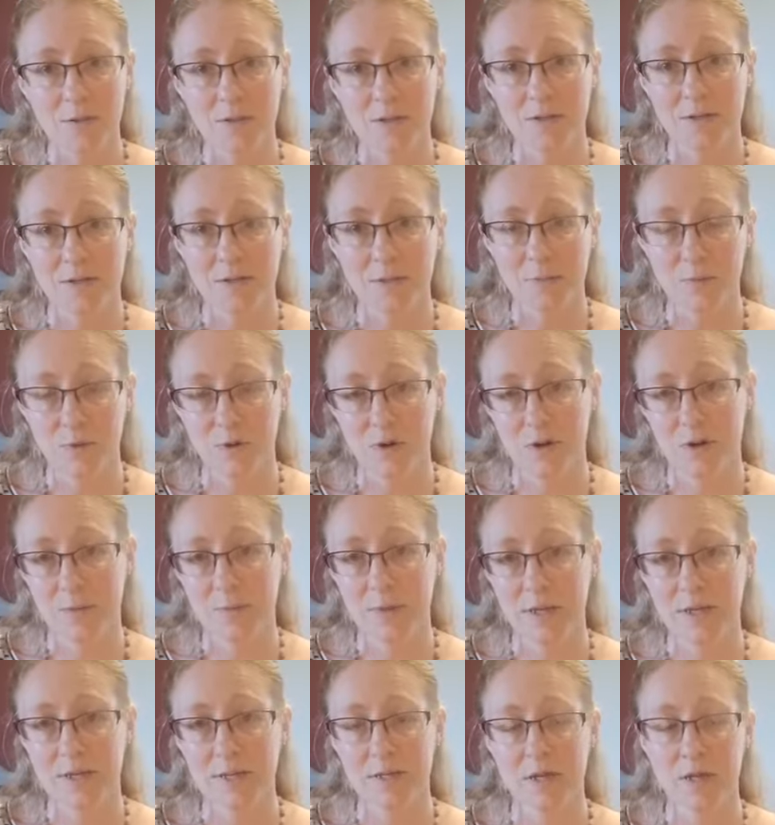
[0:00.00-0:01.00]
and supporting
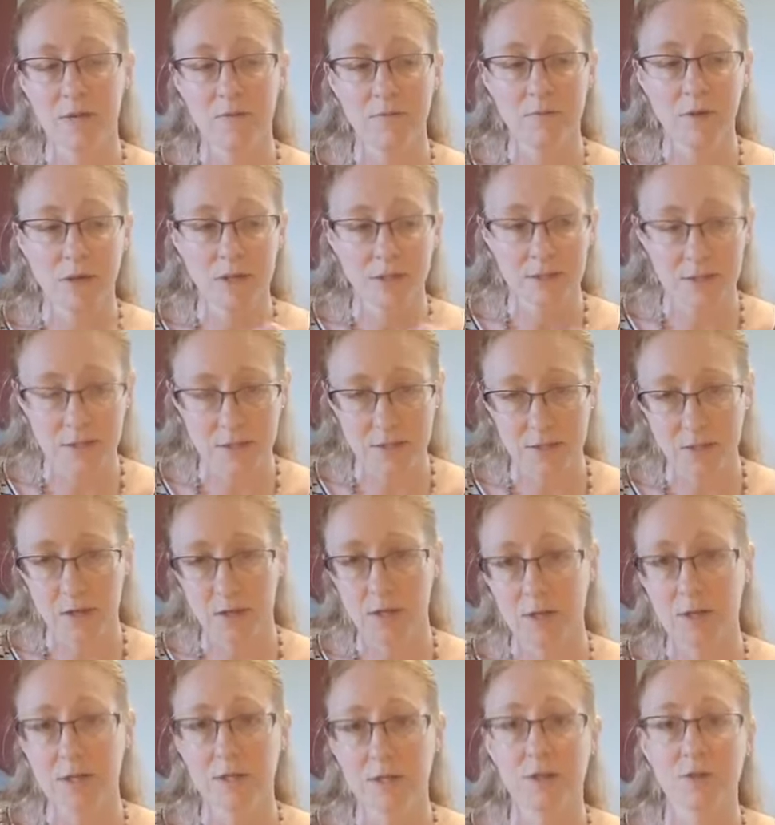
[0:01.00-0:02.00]
myself and
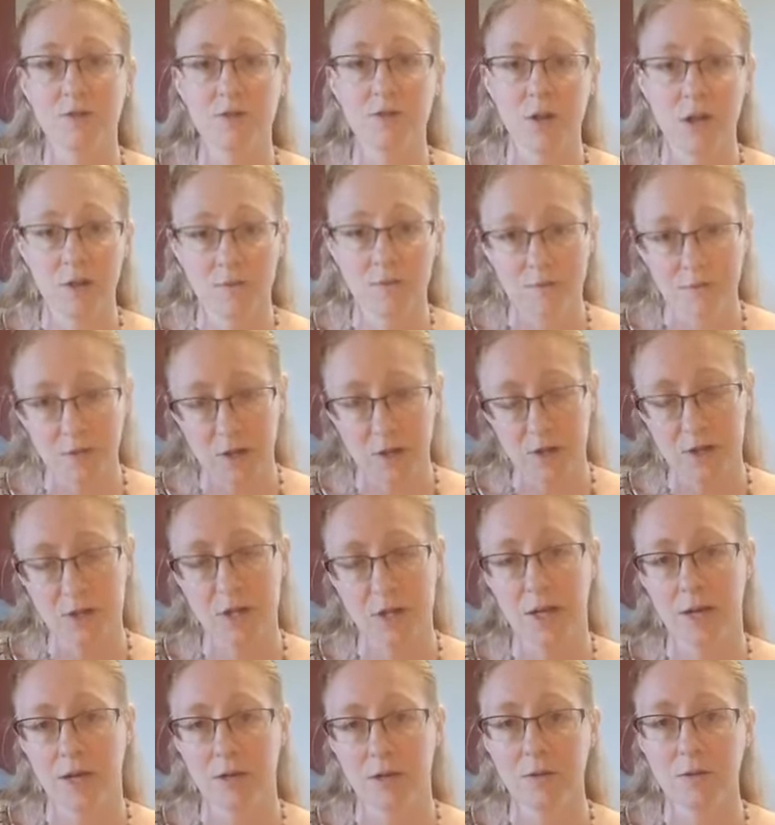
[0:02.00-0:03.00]
starting to try and flush it
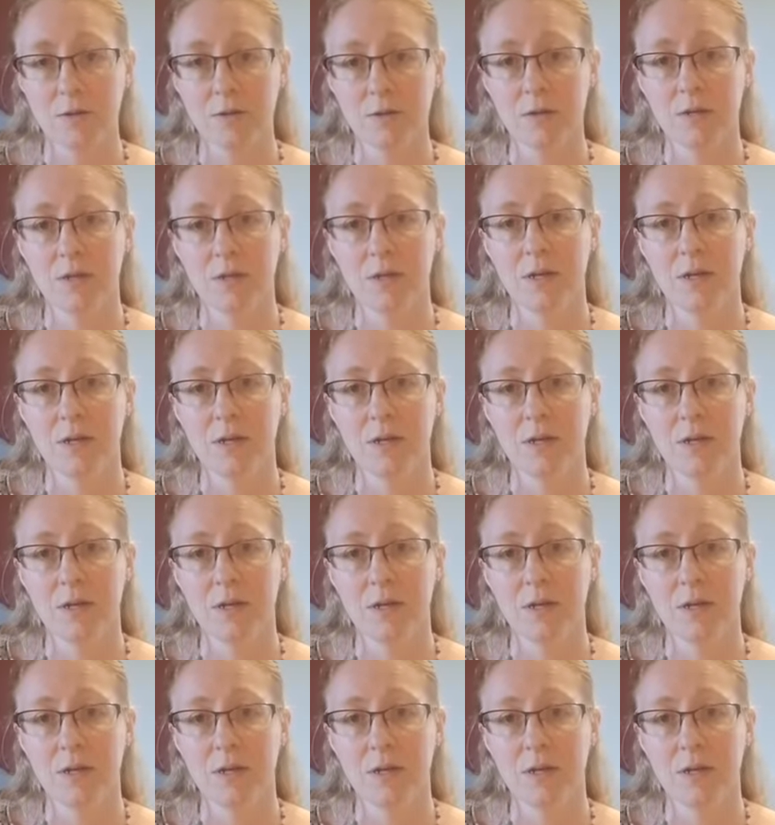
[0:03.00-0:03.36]
out,